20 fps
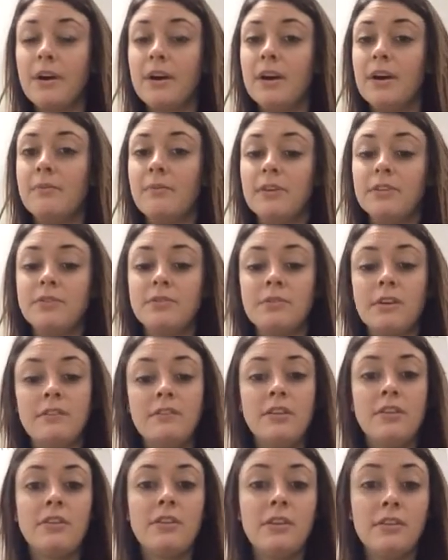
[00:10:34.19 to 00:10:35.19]
I'll do
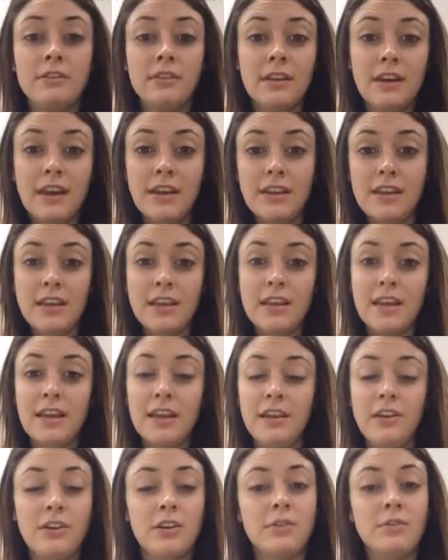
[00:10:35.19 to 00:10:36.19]
everything that I can.
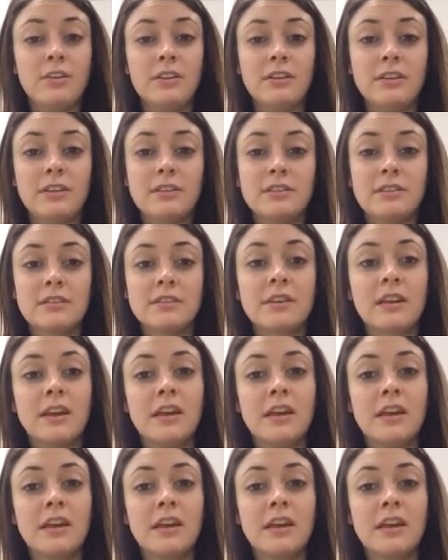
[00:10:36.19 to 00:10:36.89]
I know that this is